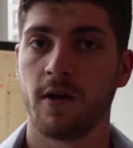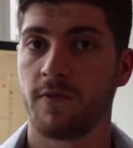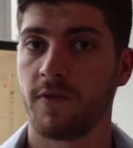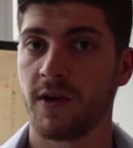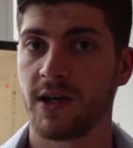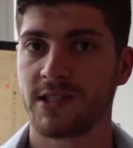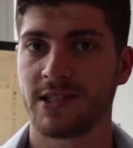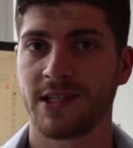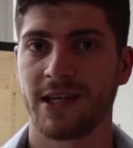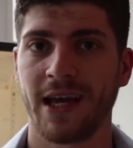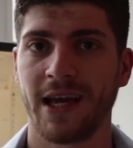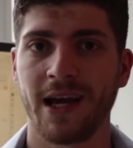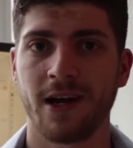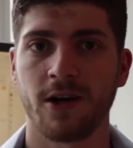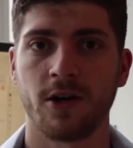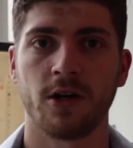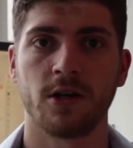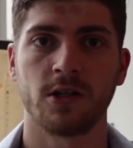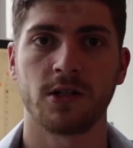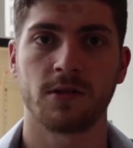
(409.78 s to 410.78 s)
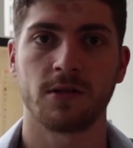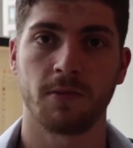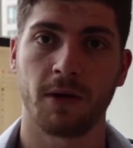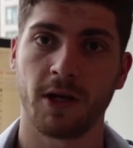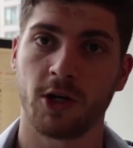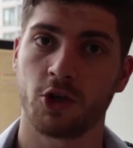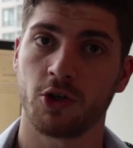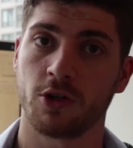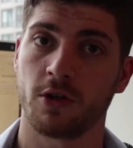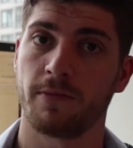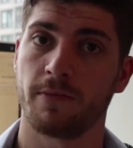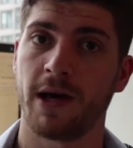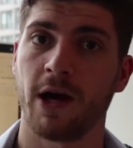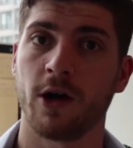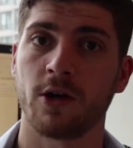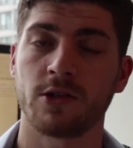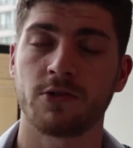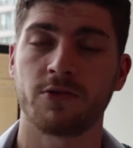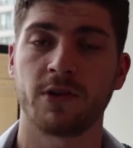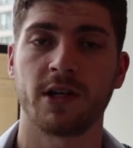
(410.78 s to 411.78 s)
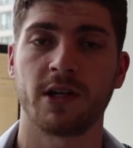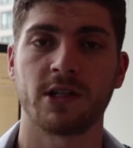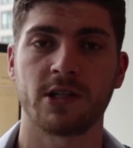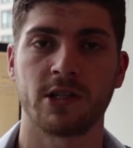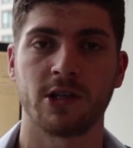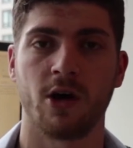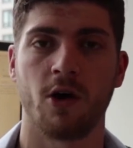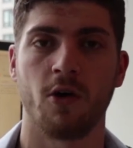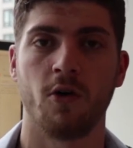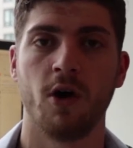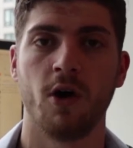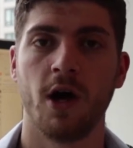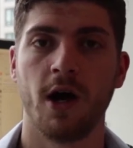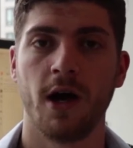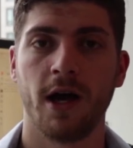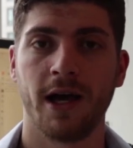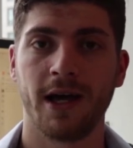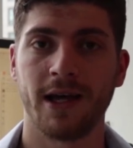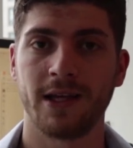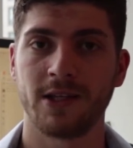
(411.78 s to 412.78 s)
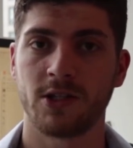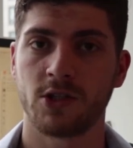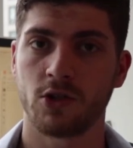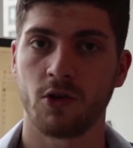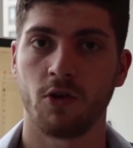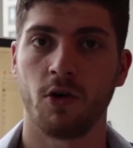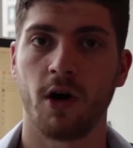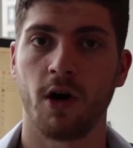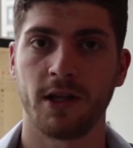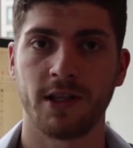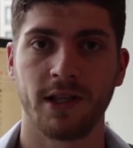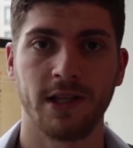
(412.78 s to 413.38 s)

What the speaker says: fixing errors, make sure the bounce rate is low, and so on.